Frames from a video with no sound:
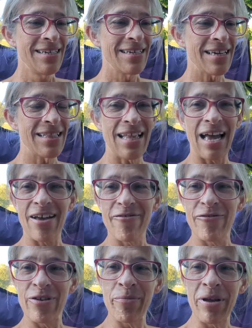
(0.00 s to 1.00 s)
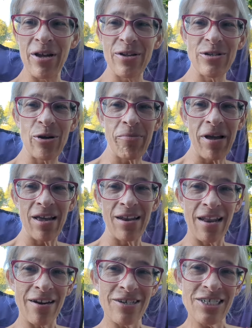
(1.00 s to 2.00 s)
get that female nomad
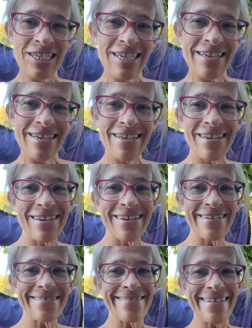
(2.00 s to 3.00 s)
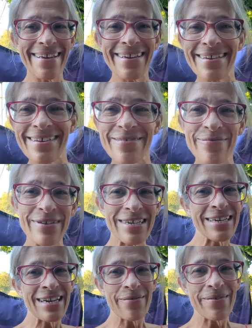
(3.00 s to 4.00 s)
energy and like
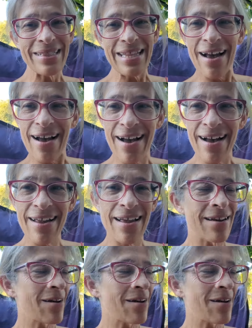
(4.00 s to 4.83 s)
reconnect with that. And